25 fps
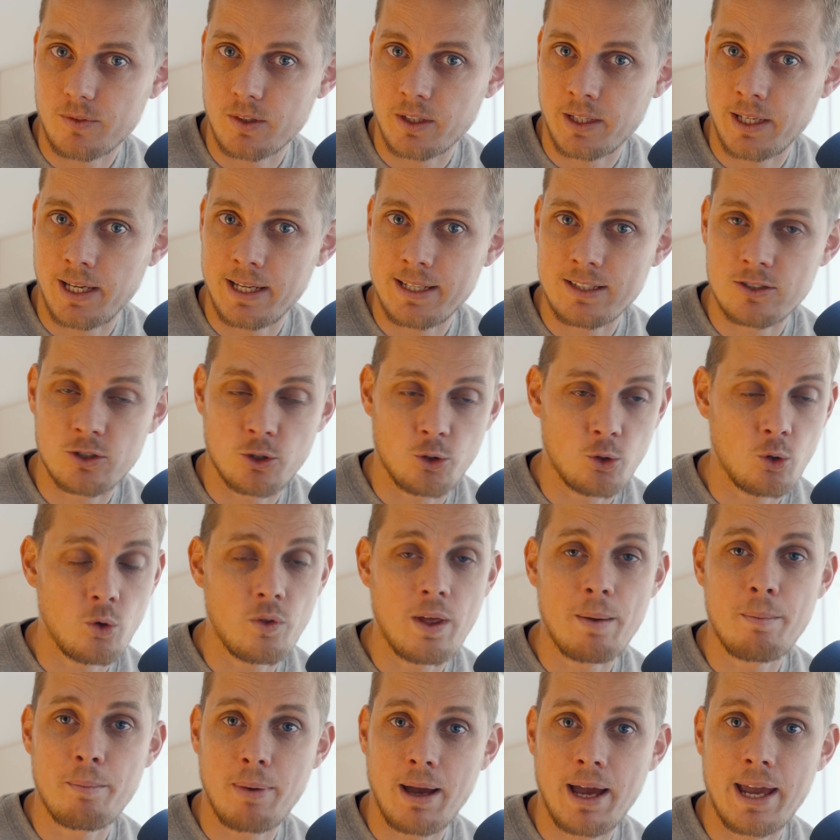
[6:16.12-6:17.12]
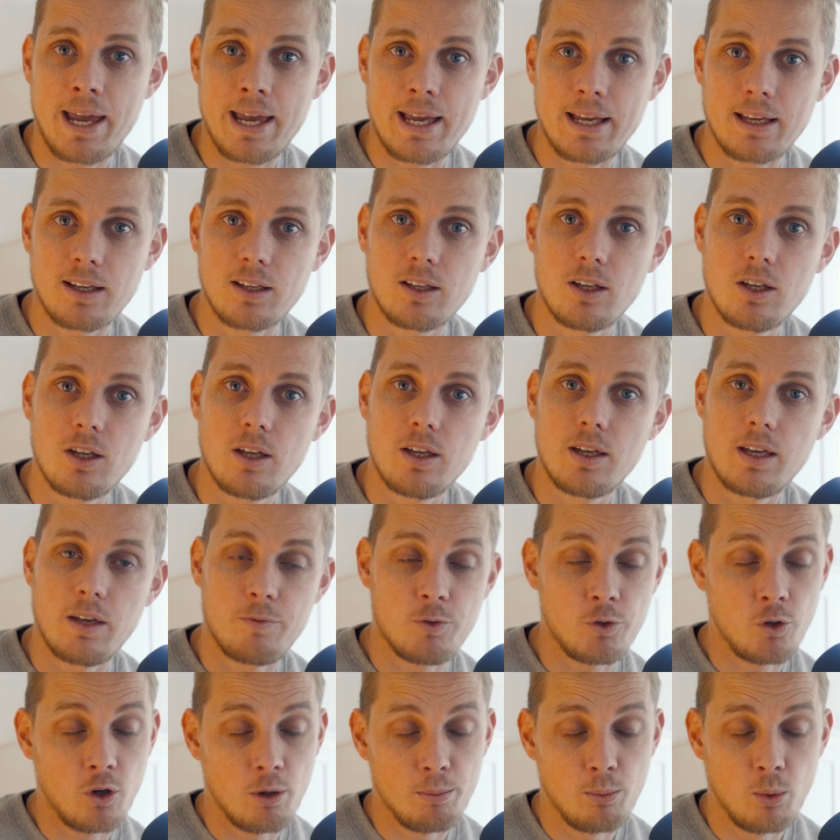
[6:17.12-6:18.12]
Okay, so you're then paying,
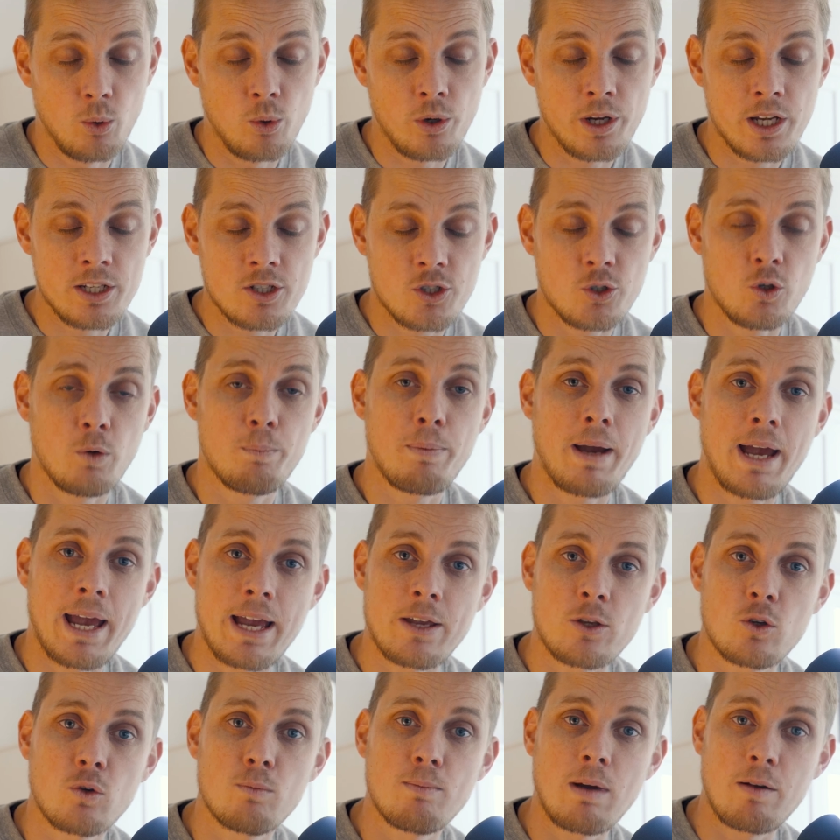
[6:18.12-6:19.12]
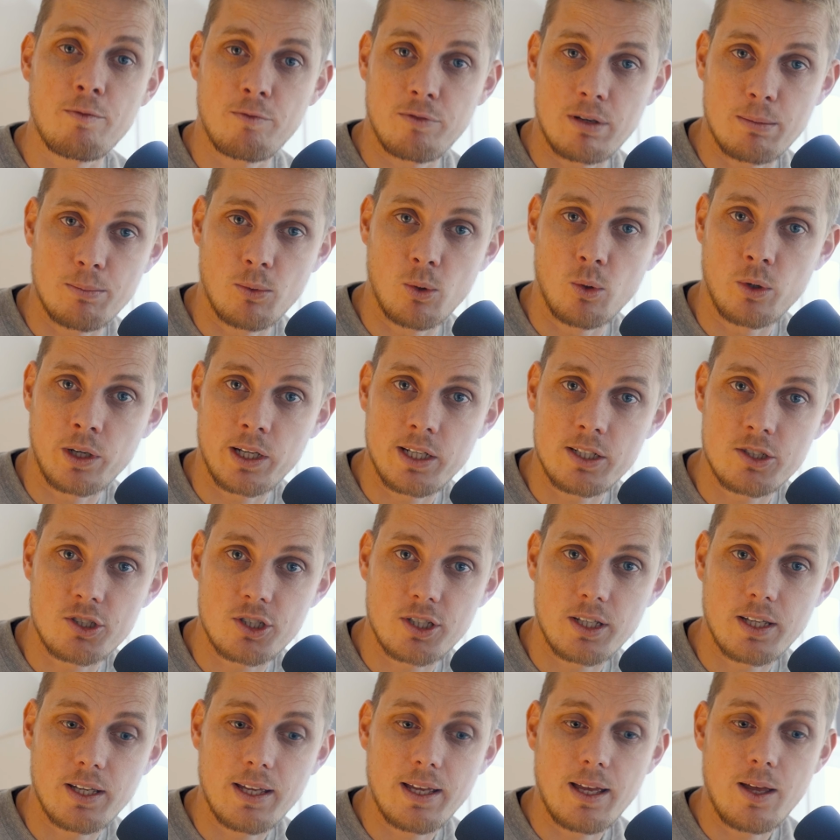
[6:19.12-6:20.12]
if you've got a mortgage, you're paying your monthly
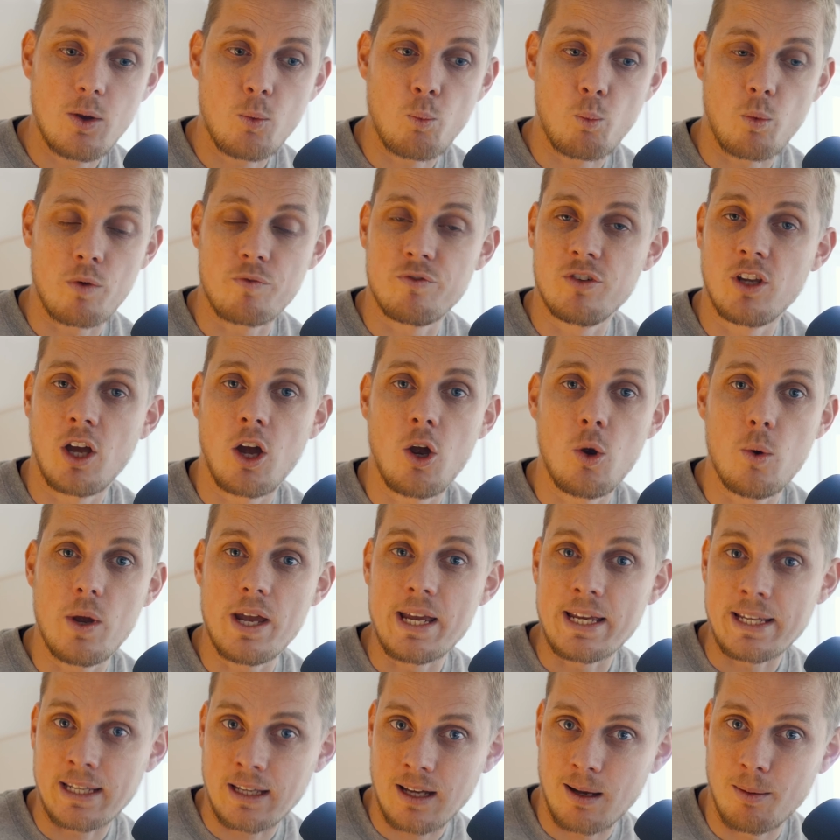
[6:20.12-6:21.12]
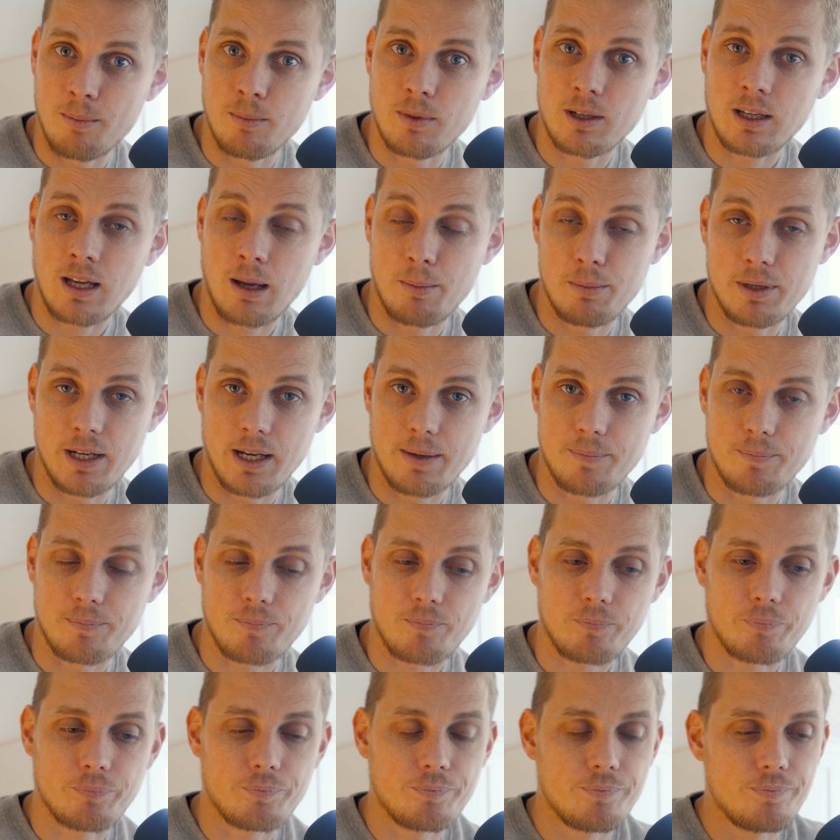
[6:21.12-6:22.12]
mortgage with no income coming in.
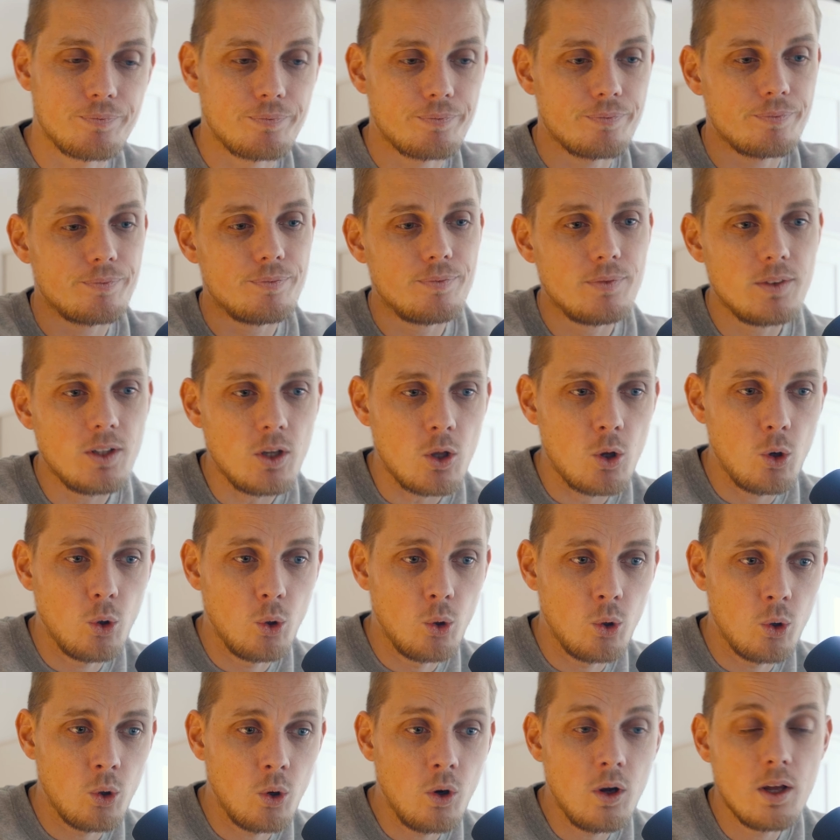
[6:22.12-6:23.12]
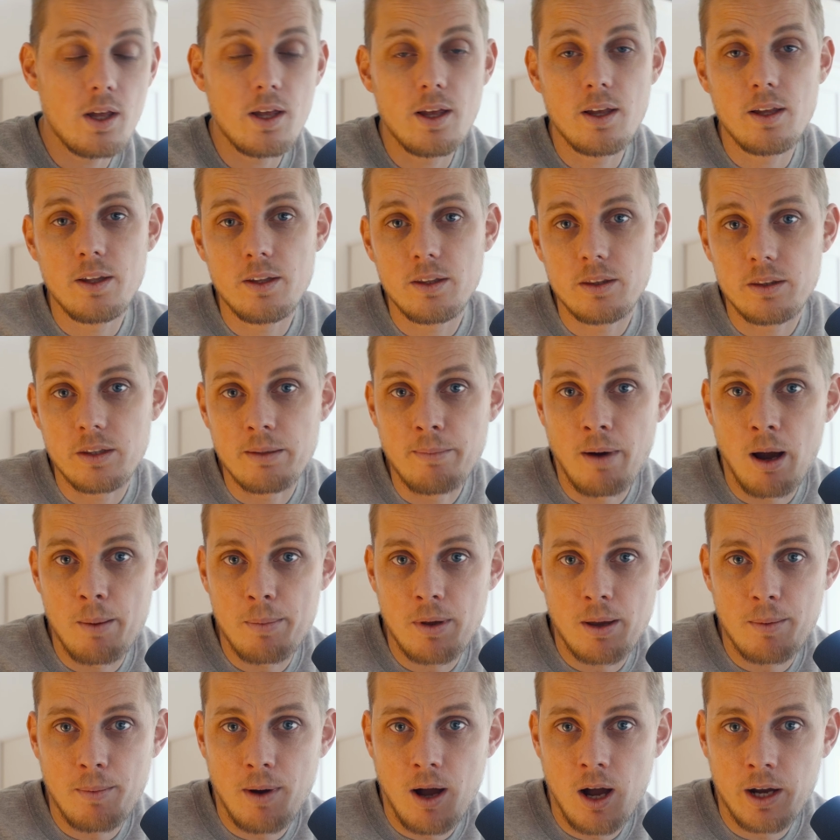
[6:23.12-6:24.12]
Or there might
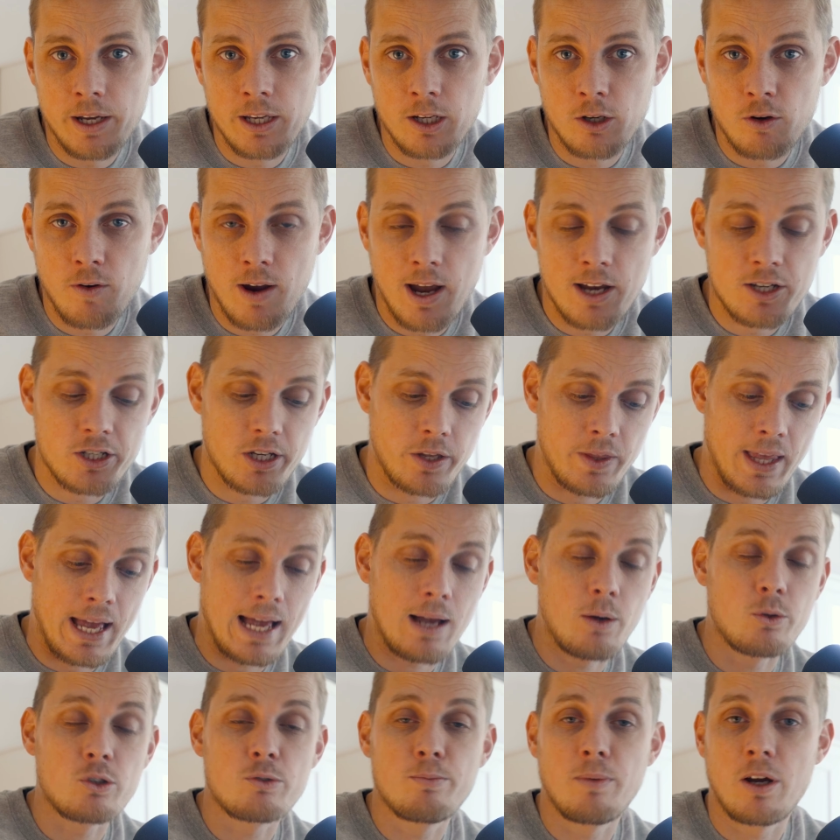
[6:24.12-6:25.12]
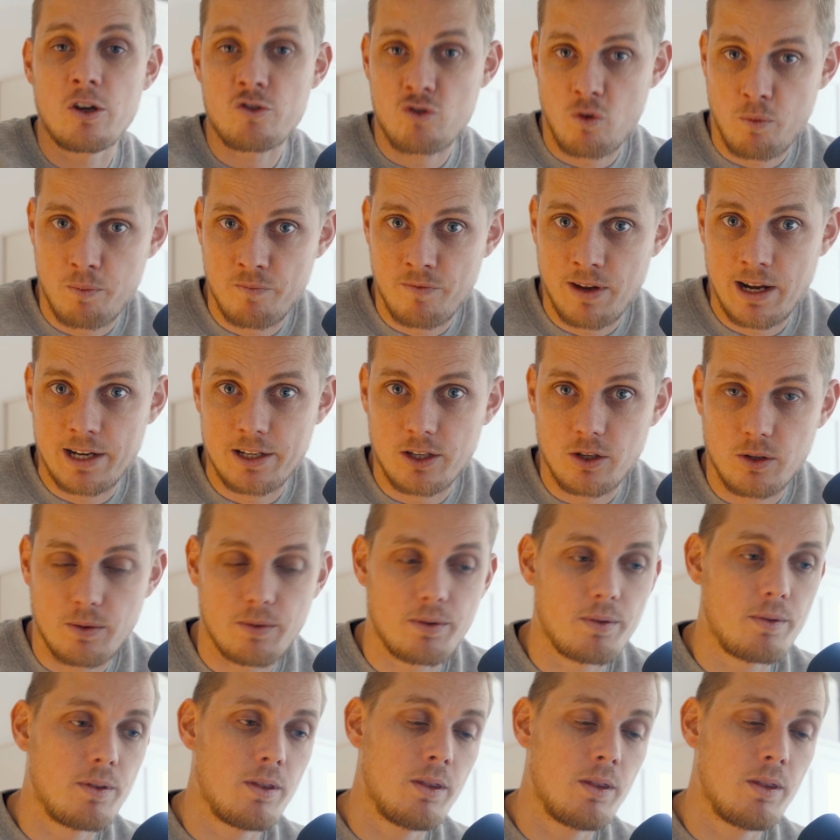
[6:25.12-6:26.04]
be a market crash and the house might drop in value.